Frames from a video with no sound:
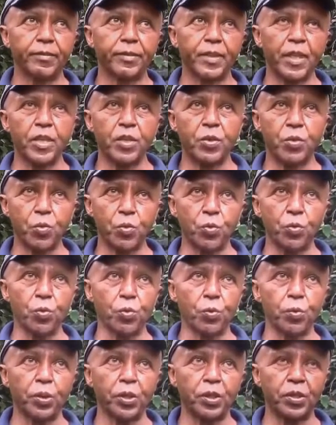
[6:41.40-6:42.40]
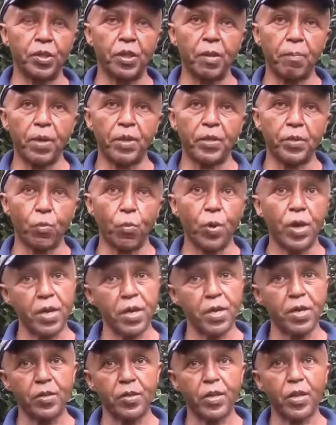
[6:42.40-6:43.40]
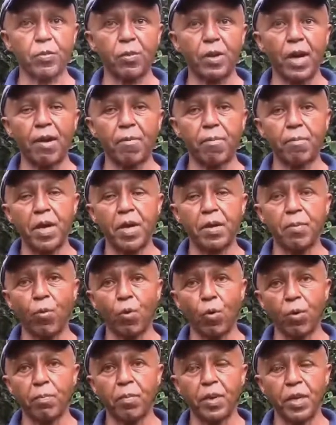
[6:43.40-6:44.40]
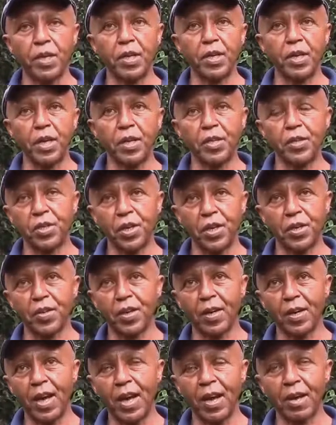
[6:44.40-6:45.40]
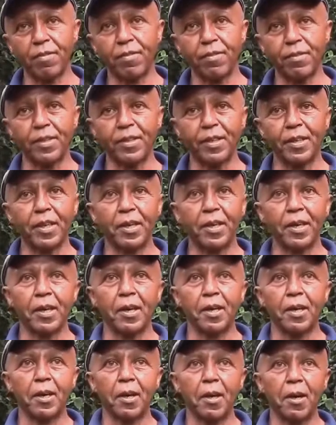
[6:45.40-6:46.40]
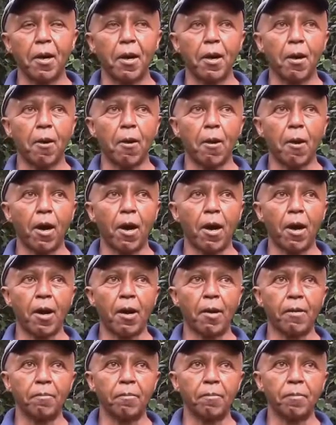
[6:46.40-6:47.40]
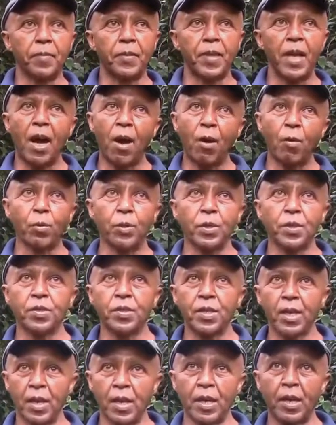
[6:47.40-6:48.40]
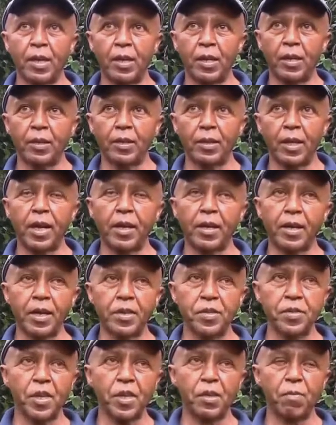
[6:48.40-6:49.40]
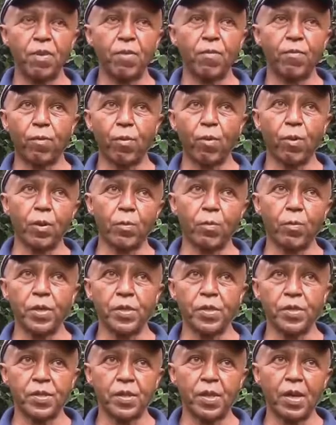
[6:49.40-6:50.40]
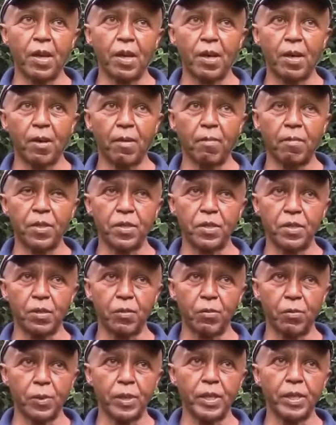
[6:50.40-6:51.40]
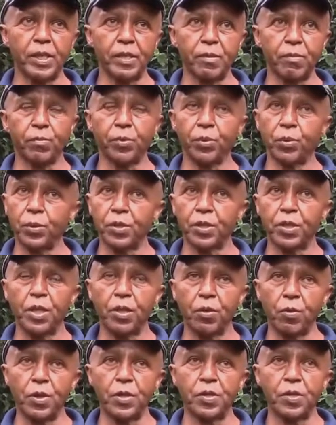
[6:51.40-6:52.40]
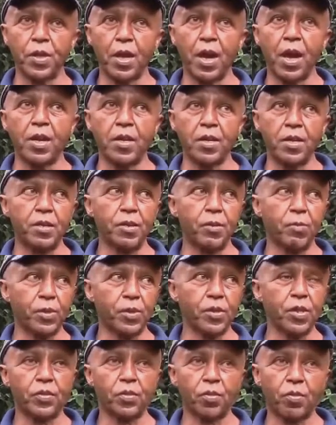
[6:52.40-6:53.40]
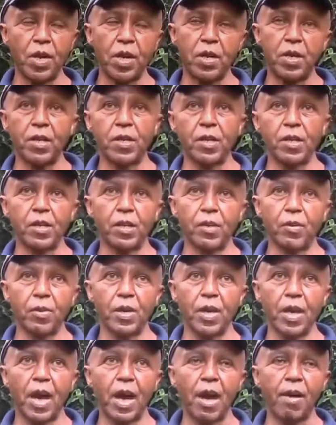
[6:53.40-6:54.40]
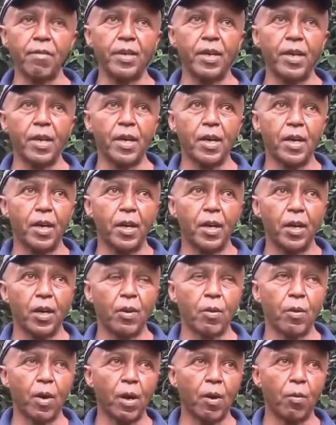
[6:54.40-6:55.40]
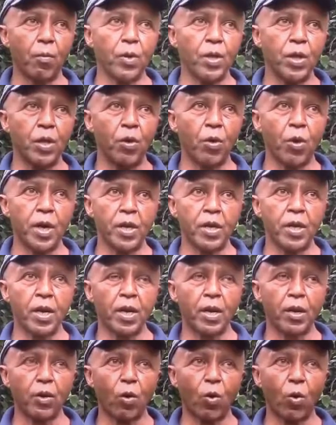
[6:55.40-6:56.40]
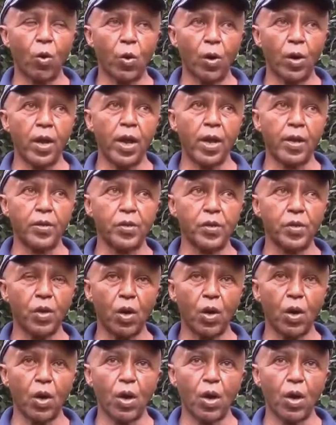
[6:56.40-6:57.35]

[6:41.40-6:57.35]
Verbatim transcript: they do it in a better way, they could have made more money and changed their life. Now is, like I said before, with Mr. William Boots and USAID, with the training we have, we're going to collect